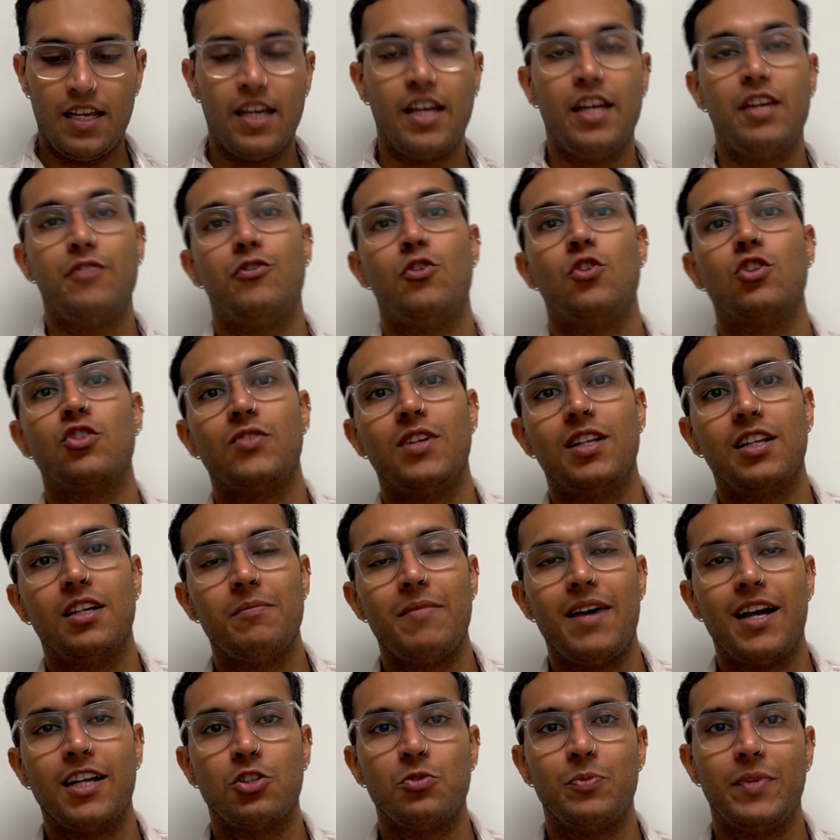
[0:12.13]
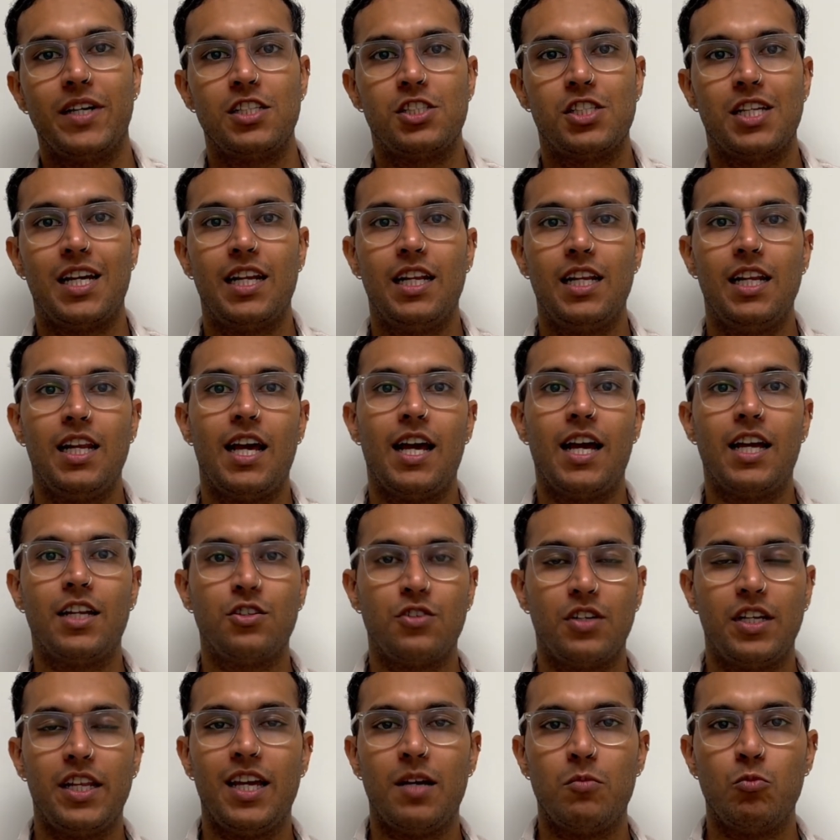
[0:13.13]
Hey folks, welcome back to my channel, and
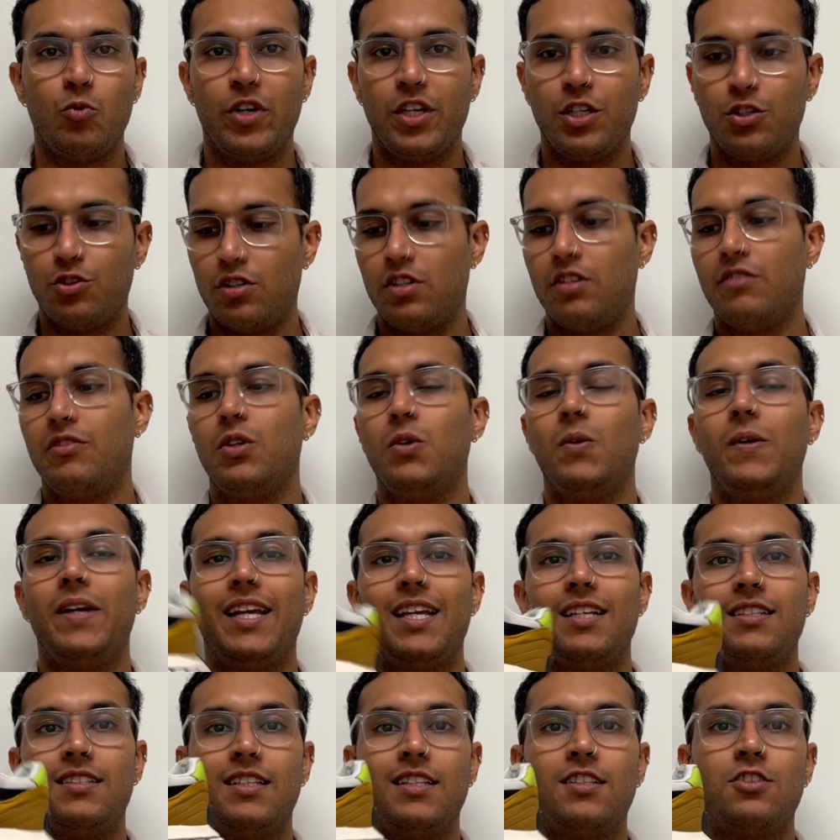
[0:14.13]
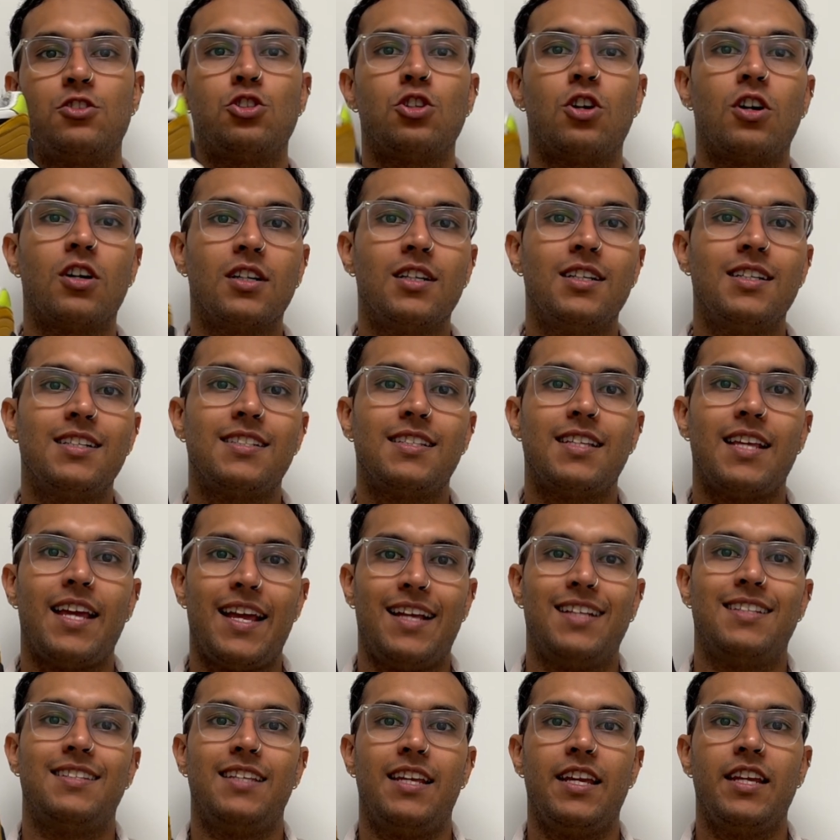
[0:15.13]
today I'm going to review Asics Joggers
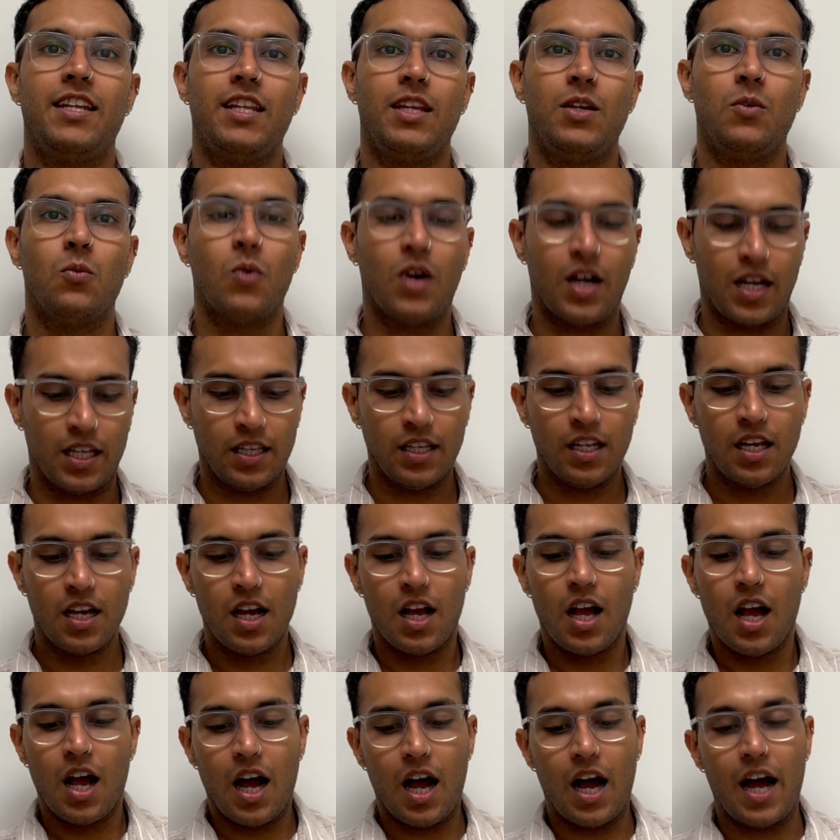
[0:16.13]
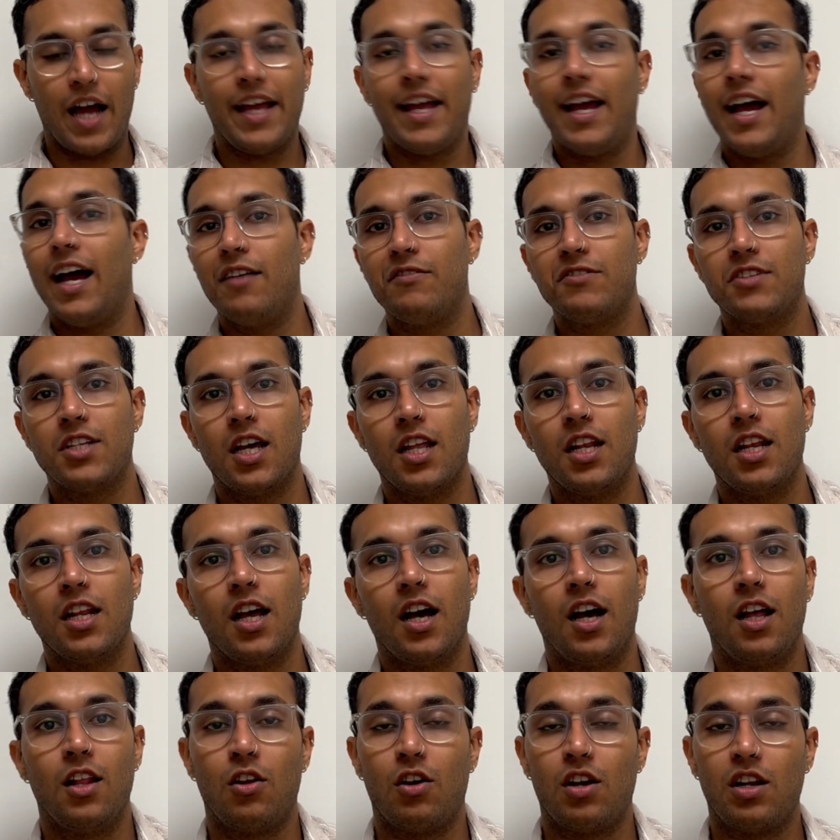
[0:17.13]
X81. I have done
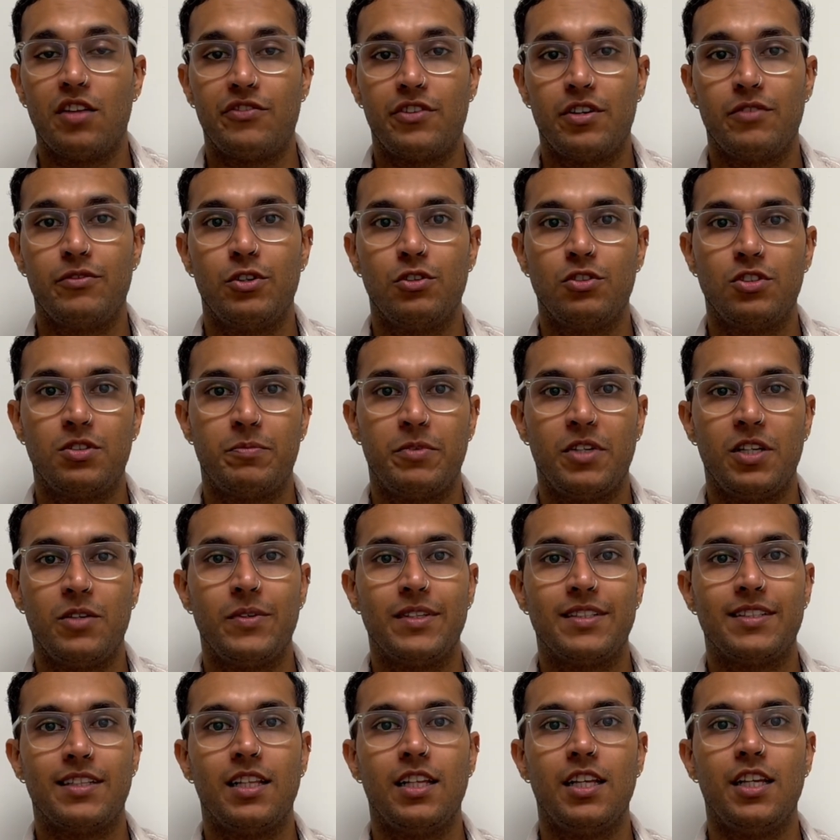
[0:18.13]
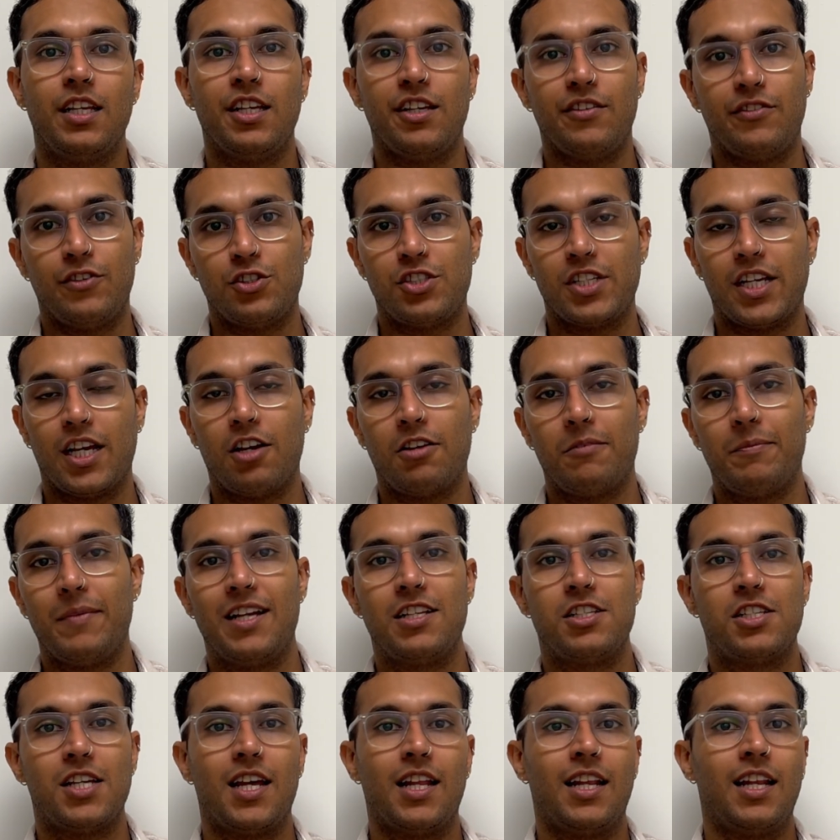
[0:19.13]
a lot of reviews previously. If you check out my
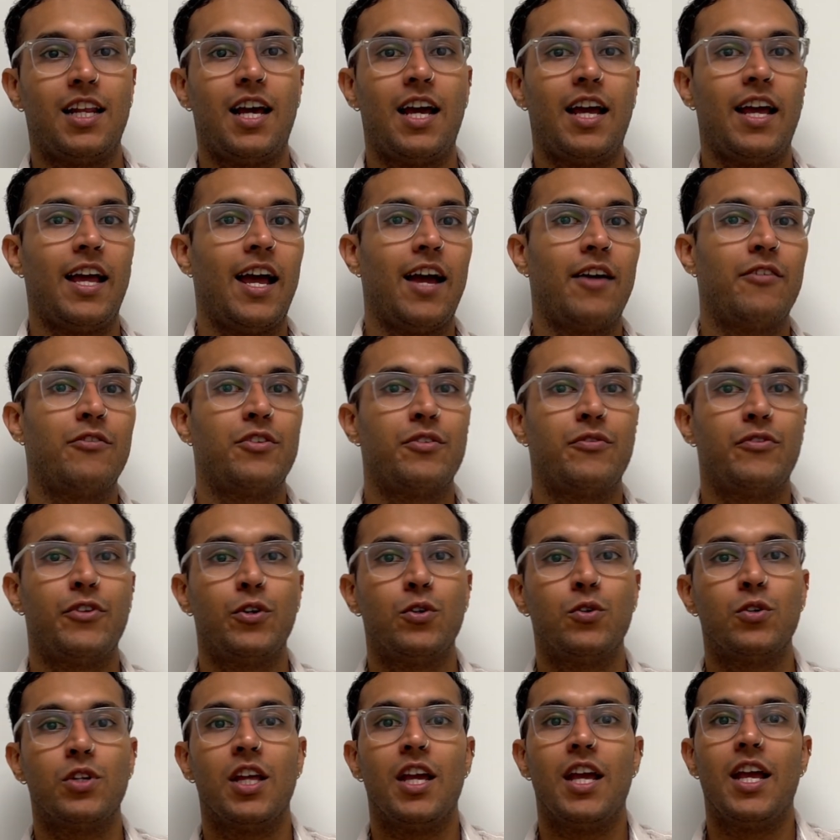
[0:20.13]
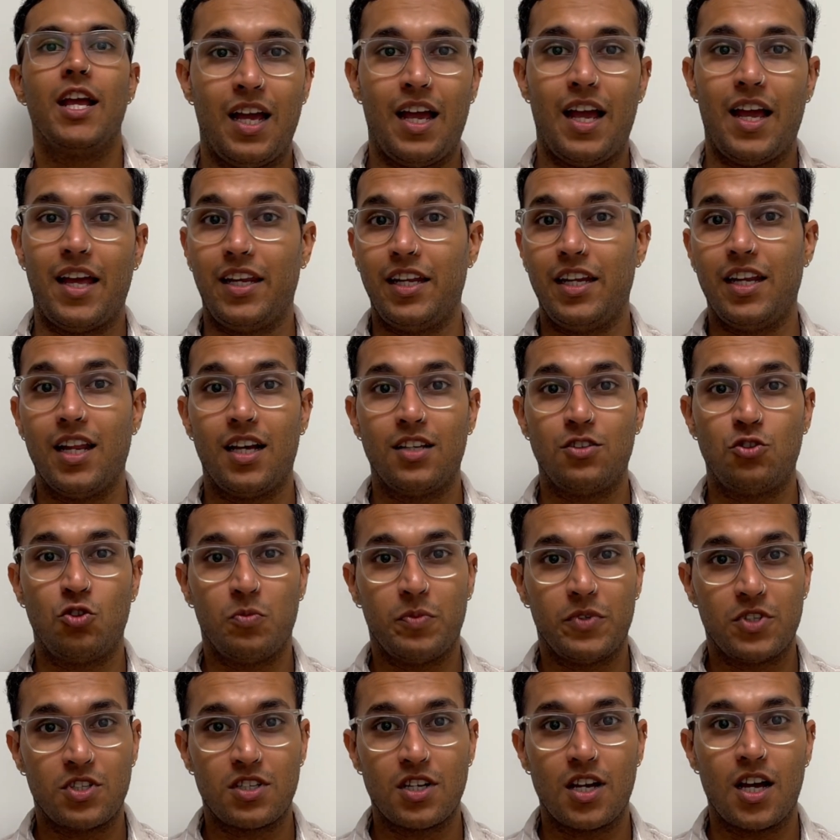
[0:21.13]
channel, I have reviewed Adidas
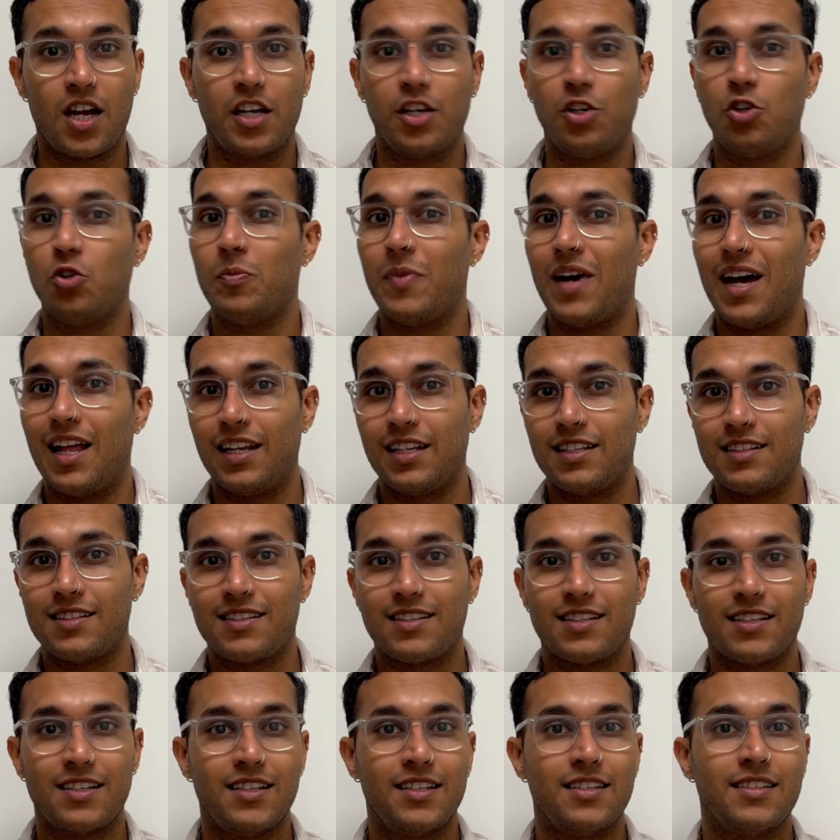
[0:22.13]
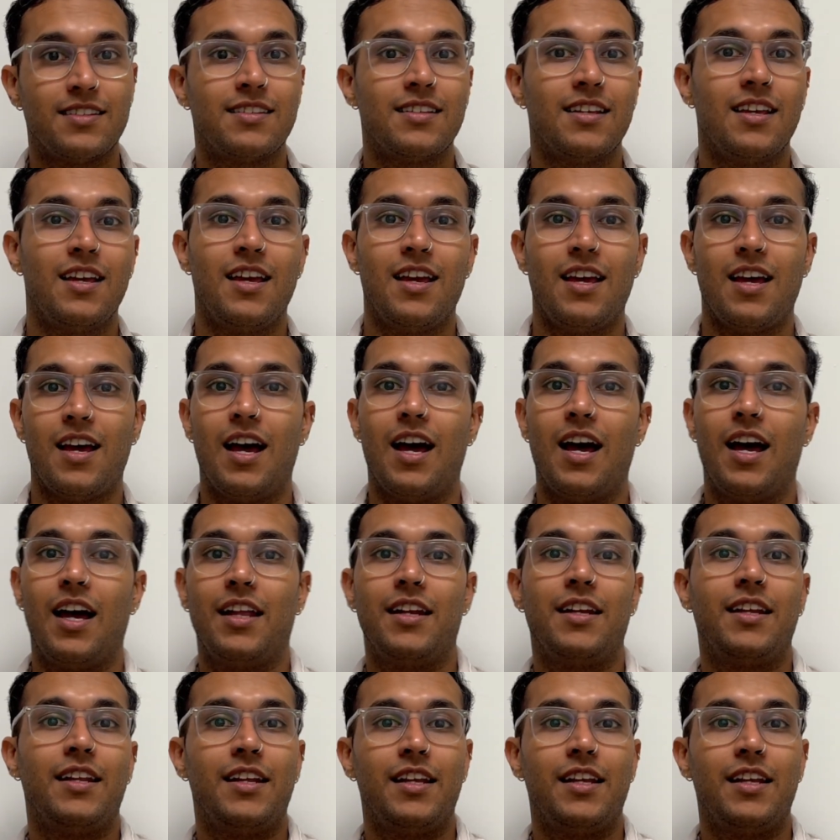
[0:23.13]
Superstar, New Balances and